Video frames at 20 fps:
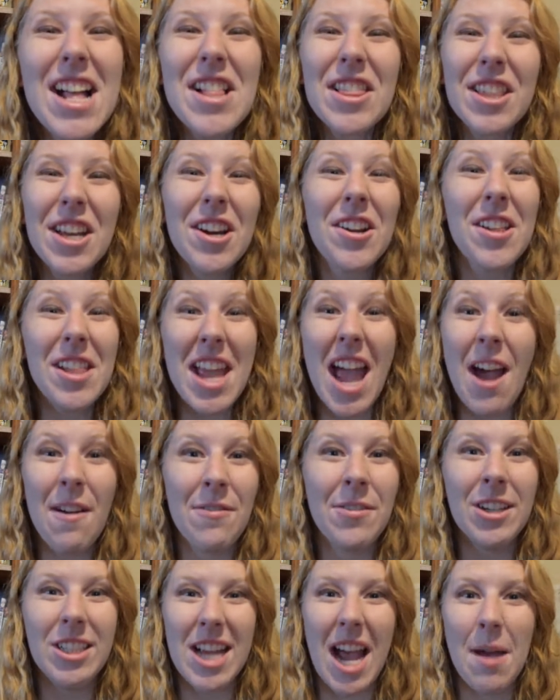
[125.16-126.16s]
Literally
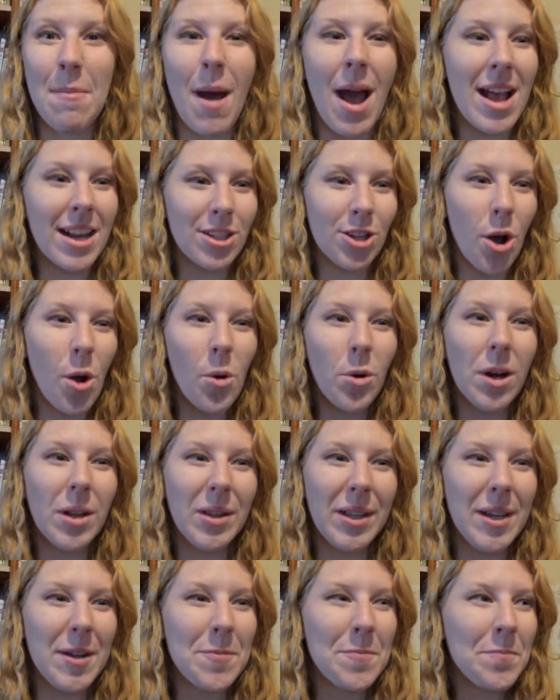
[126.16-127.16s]
every time I
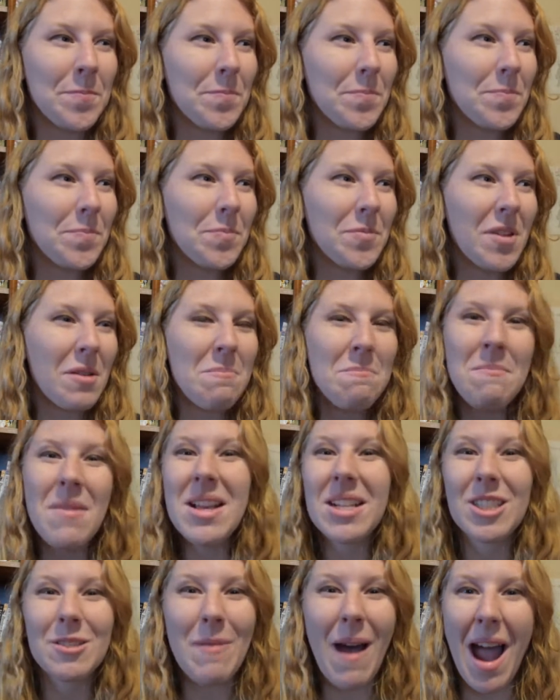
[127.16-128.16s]
totally
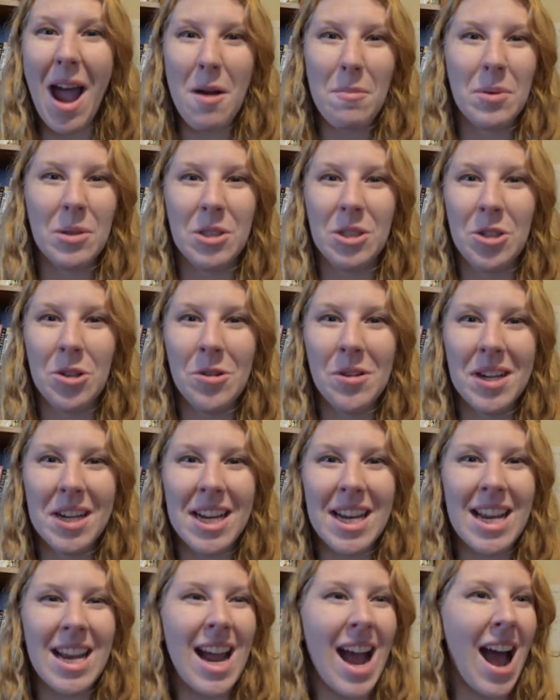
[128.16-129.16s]
miss my
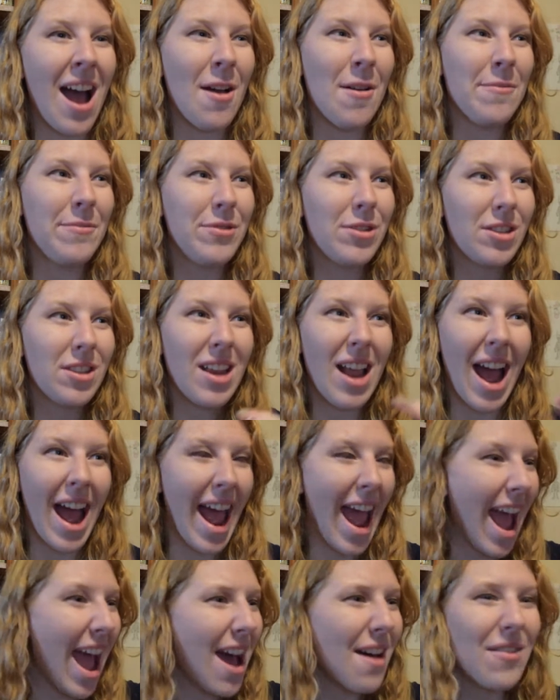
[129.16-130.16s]
opportunity. I
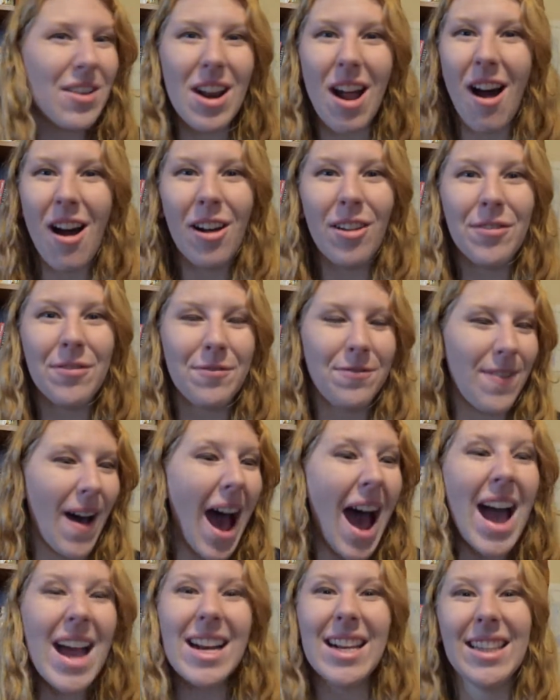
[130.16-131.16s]
have it all
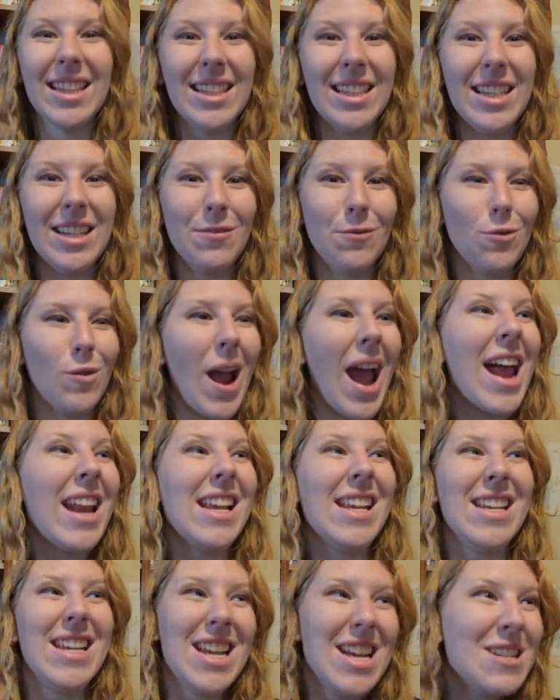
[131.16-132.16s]
finally
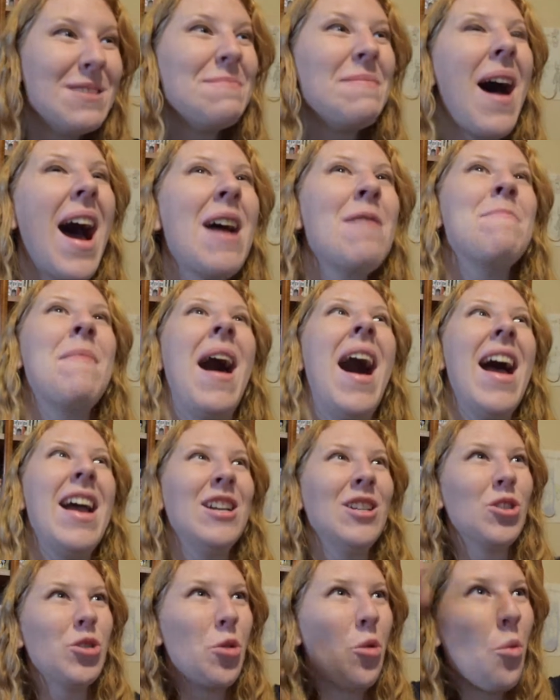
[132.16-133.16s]
ready in my
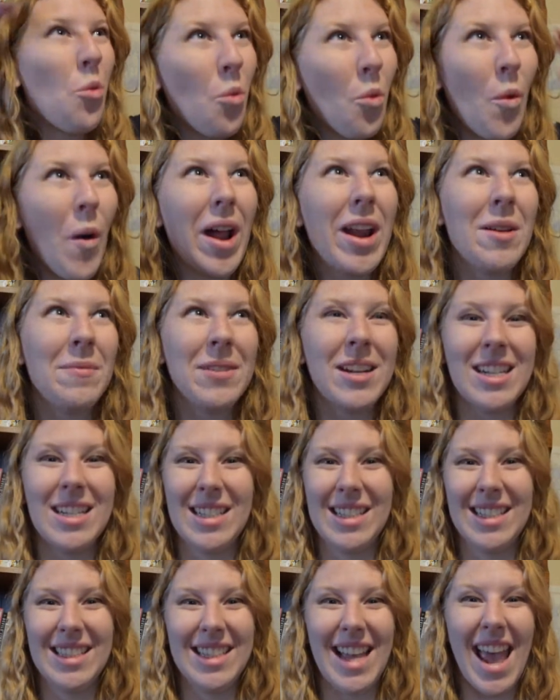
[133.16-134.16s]
mind what I'm
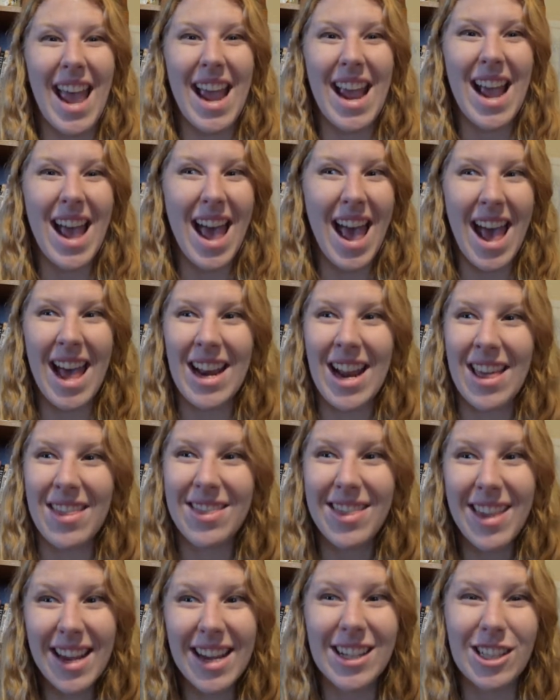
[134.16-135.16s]
gonna say, and I
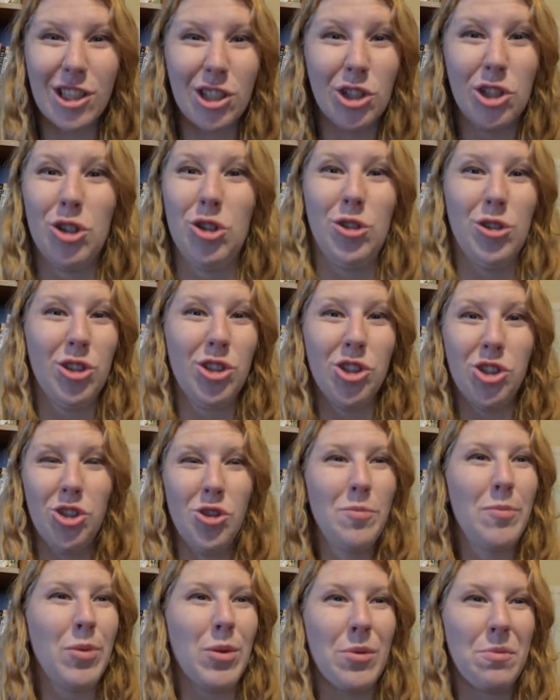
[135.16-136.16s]
think it's
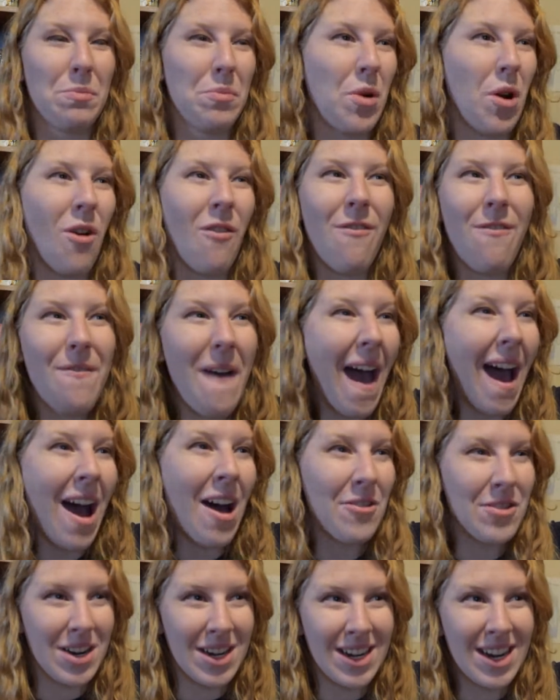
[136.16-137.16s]
super
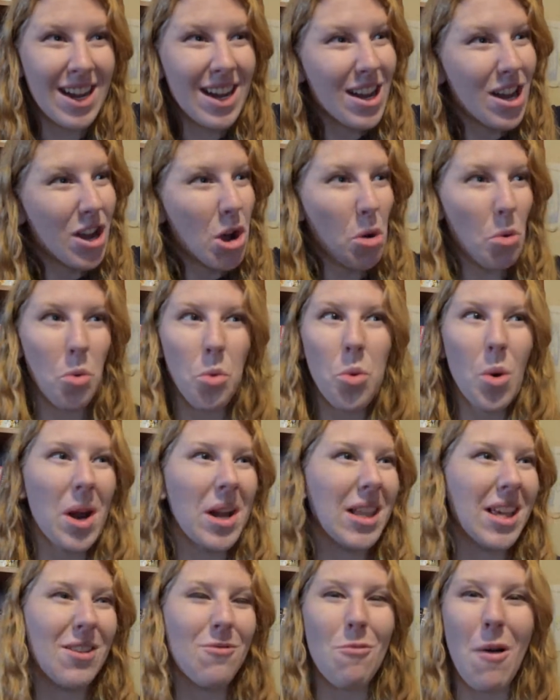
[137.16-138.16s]
profound and
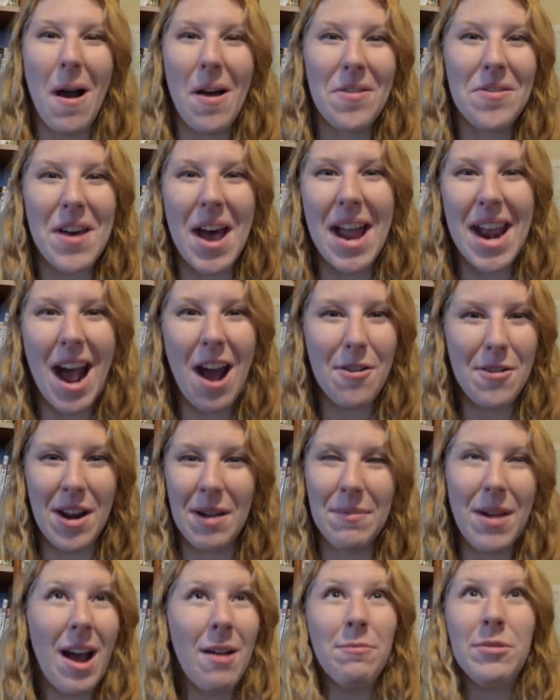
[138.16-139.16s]
really well thought out,
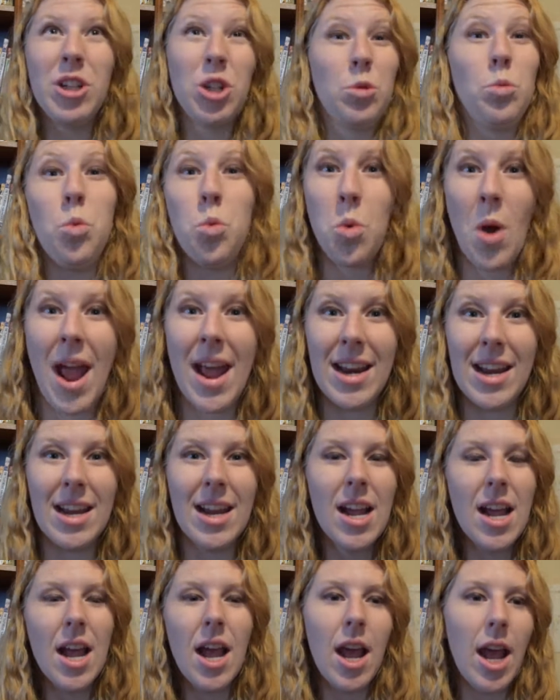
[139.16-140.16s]
and I'm just ready,
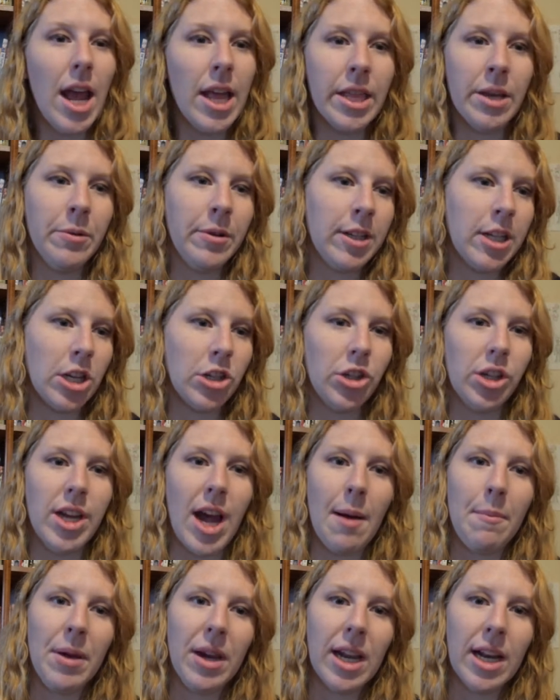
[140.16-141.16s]
and then we changed the
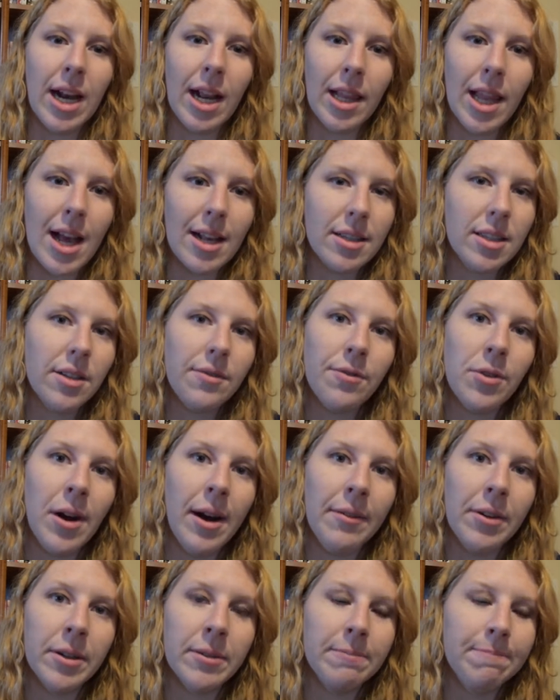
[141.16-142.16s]
topic and I lost it
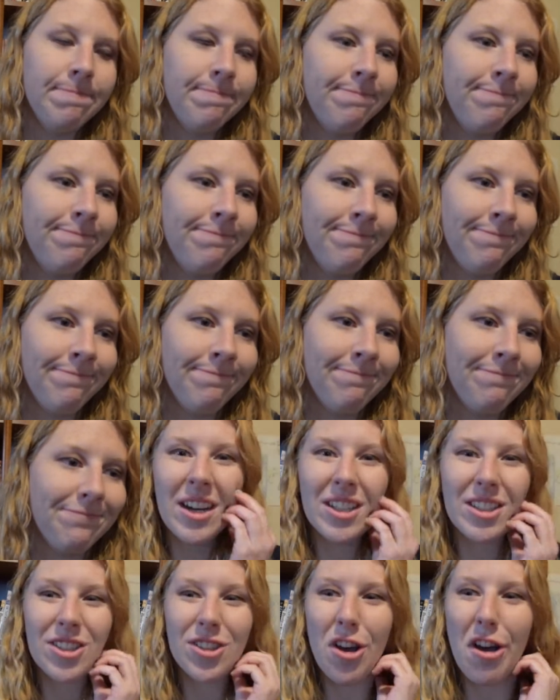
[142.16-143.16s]
forever.
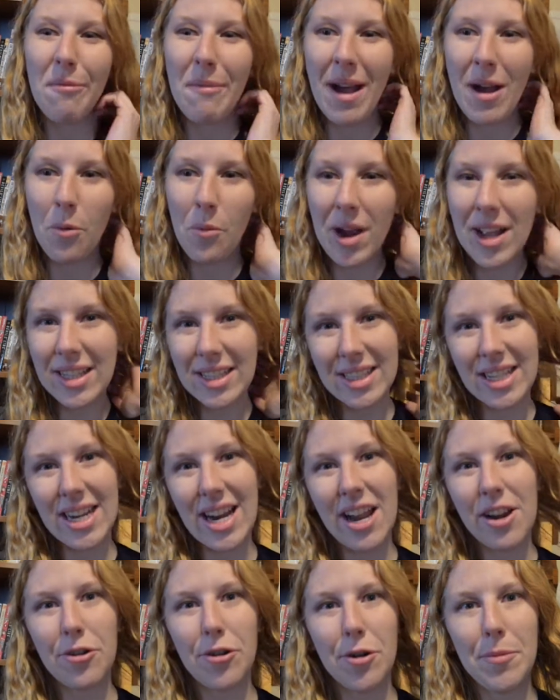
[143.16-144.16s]
So my Wednesday
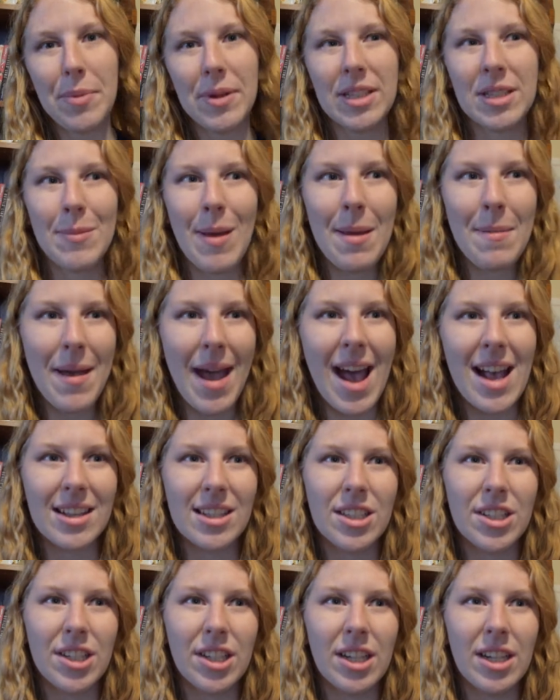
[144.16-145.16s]
night group, it's my
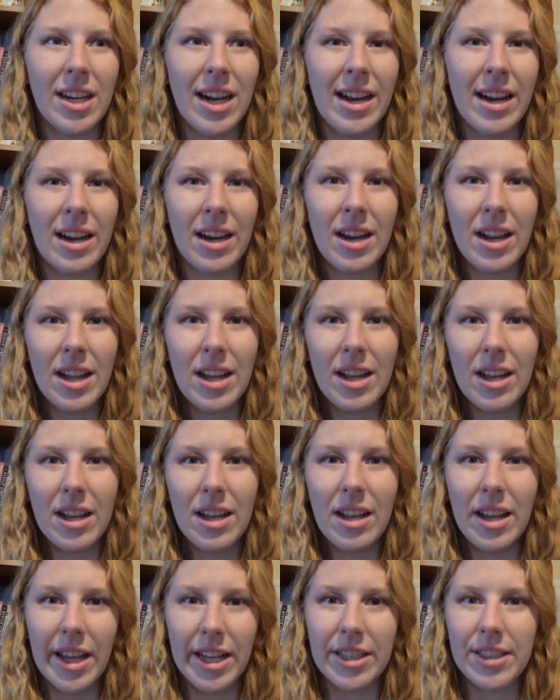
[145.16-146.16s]
pastor and
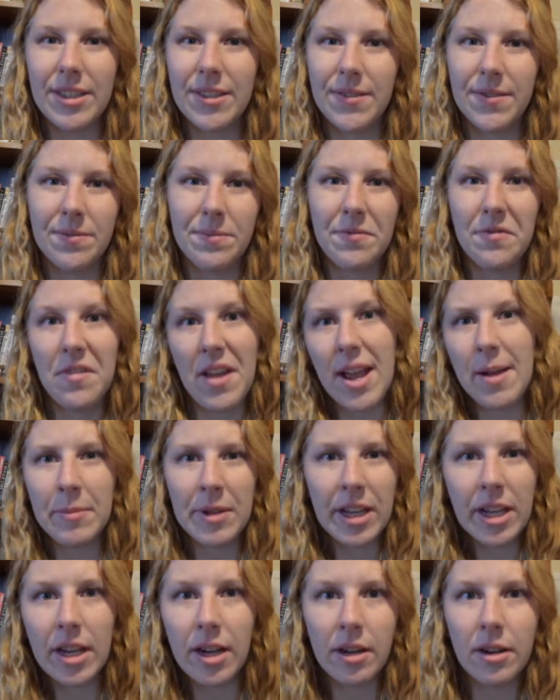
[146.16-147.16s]
his
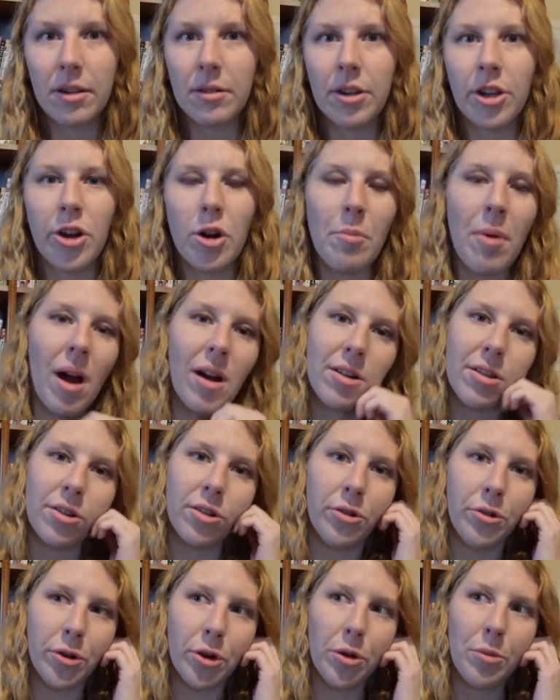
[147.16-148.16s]
family are part of the
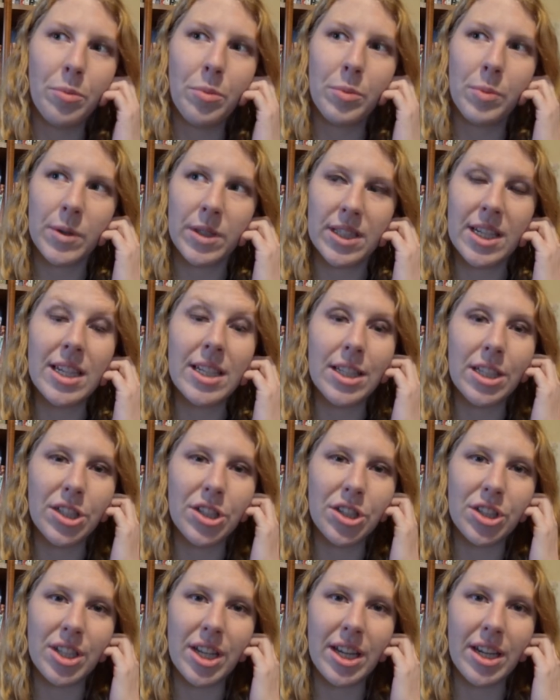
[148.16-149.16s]
group because he
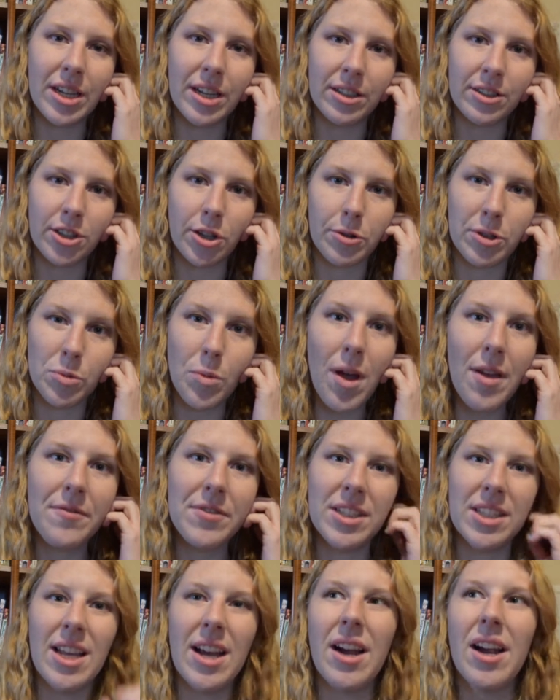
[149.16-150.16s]
teaches it, and so his wife
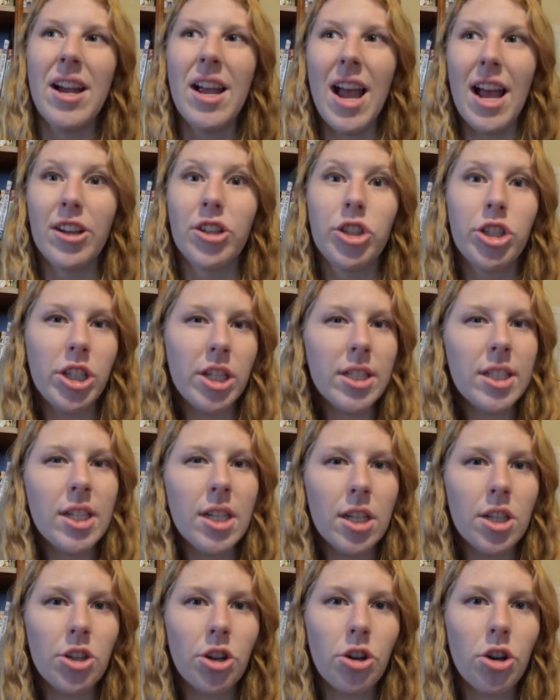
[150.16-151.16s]
is there, and she's an